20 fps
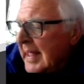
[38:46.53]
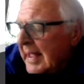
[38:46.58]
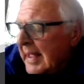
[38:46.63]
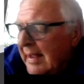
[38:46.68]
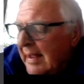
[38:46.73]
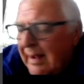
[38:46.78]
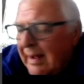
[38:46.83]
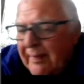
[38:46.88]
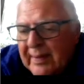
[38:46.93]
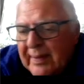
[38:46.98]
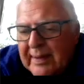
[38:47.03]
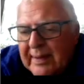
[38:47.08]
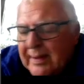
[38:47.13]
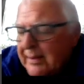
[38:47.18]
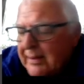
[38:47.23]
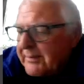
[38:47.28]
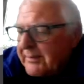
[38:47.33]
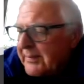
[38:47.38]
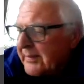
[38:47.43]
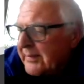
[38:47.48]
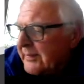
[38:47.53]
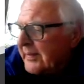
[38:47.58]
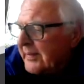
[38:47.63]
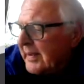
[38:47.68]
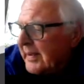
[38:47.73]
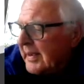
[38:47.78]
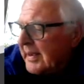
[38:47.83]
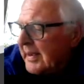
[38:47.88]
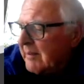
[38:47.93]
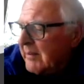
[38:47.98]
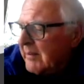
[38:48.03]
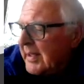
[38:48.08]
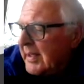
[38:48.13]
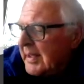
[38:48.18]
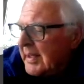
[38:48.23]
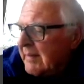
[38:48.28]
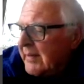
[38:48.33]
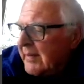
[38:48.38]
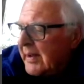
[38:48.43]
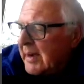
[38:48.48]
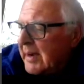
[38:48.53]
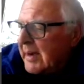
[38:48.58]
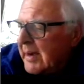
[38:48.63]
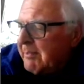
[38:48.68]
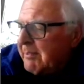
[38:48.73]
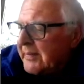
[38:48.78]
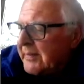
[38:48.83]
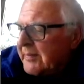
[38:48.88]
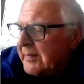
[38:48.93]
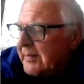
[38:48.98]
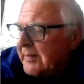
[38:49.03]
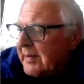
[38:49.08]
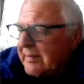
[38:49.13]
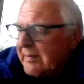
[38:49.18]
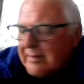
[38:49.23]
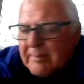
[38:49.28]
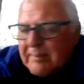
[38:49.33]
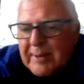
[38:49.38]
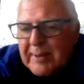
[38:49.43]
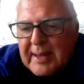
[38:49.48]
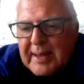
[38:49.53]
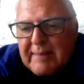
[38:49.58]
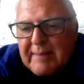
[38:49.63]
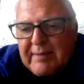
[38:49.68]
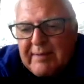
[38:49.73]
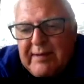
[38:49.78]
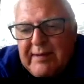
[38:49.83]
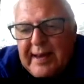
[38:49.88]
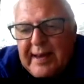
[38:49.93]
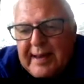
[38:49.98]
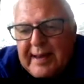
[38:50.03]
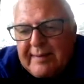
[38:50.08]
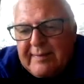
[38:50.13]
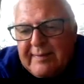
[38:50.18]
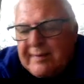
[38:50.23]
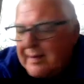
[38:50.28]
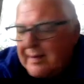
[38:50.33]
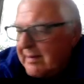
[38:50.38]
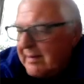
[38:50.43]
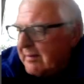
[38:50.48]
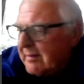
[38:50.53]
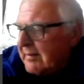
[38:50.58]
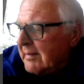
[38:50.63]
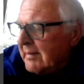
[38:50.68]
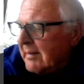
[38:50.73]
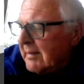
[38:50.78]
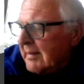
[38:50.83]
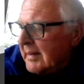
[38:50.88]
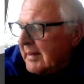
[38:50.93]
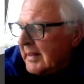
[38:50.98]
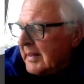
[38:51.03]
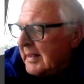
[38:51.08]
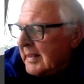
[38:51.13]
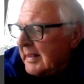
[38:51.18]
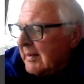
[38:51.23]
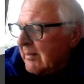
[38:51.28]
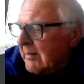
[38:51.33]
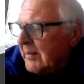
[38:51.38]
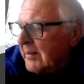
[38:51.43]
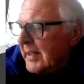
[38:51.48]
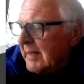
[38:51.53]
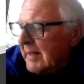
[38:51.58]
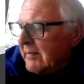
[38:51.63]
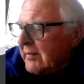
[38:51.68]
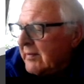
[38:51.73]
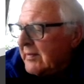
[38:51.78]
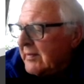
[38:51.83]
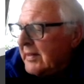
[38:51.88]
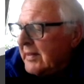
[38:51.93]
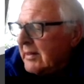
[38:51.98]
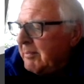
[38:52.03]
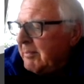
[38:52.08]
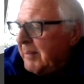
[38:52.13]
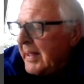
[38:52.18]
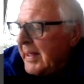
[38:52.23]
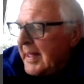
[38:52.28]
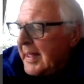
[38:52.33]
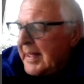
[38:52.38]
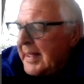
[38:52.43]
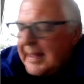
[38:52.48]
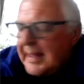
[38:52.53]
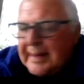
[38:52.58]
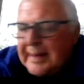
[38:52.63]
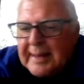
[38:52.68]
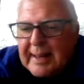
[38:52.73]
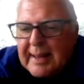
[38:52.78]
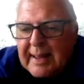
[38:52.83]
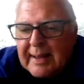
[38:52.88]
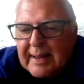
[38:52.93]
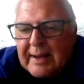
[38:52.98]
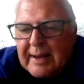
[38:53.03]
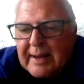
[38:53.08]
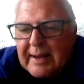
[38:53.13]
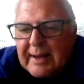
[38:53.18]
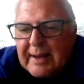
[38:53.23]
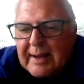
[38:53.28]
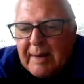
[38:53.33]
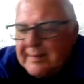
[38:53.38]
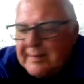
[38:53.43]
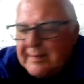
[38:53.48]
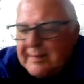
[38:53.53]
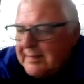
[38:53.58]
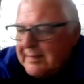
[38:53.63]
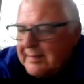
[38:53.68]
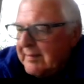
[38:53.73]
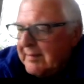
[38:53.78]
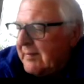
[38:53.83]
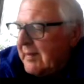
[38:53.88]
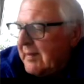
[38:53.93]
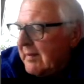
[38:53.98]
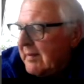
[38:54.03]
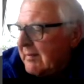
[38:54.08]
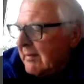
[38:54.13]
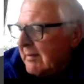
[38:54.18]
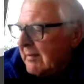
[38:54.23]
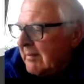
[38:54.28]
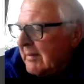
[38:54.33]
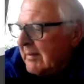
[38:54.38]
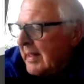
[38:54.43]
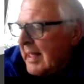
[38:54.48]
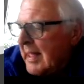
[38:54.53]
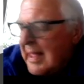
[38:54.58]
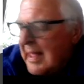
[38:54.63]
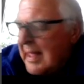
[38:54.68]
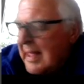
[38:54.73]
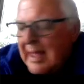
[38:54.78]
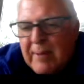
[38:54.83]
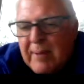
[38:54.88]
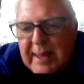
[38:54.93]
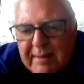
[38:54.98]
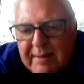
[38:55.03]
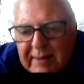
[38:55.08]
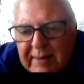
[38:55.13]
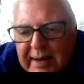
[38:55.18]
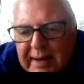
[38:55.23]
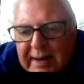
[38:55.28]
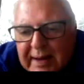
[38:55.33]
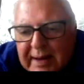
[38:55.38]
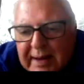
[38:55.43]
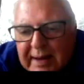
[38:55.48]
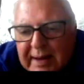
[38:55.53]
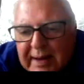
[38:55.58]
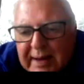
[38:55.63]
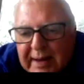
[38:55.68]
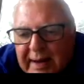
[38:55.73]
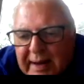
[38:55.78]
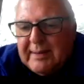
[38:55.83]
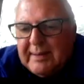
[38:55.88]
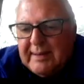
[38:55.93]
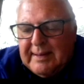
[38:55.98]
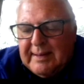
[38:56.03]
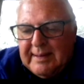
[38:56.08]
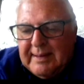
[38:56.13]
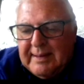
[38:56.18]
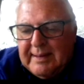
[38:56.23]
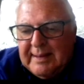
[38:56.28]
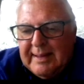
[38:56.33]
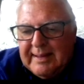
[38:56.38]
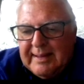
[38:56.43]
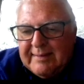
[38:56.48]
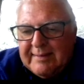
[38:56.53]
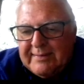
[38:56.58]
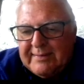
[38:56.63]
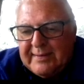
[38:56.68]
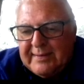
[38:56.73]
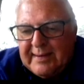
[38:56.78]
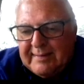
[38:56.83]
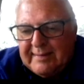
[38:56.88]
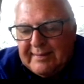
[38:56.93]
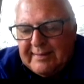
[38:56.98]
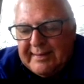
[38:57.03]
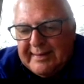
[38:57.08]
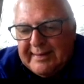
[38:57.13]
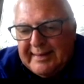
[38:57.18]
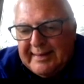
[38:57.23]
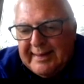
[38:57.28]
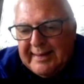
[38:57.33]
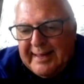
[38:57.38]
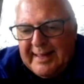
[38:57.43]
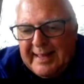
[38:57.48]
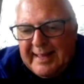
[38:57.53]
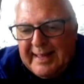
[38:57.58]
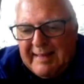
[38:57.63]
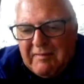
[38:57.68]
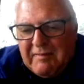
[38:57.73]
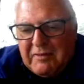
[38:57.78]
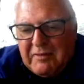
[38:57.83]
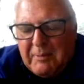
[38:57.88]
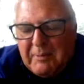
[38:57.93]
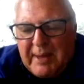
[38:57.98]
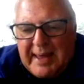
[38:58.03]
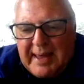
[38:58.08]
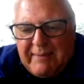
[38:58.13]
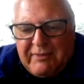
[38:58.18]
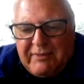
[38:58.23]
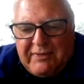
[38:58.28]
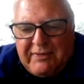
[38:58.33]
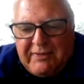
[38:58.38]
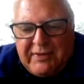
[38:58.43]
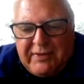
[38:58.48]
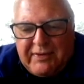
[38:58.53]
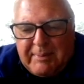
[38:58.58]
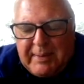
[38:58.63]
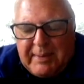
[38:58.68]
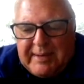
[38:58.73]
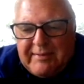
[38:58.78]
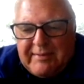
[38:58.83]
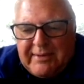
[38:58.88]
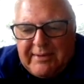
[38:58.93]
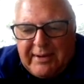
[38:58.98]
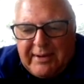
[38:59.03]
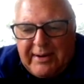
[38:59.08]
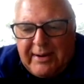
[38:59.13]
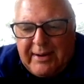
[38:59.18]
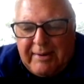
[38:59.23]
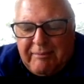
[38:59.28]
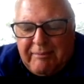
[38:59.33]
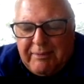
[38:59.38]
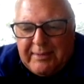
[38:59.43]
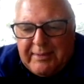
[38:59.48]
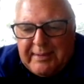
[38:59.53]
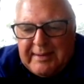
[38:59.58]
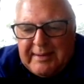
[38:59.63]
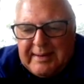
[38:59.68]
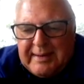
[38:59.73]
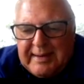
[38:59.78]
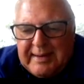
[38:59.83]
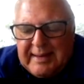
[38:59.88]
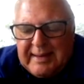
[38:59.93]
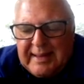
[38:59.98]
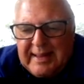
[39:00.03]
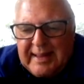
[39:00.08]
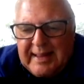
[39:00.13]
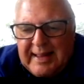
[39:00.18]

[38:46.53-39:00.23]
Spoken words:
On the cultural side, we have an opera season, we have a jazz season, we have a steel pan competition season, we have a gospel season. So we have so much to offer.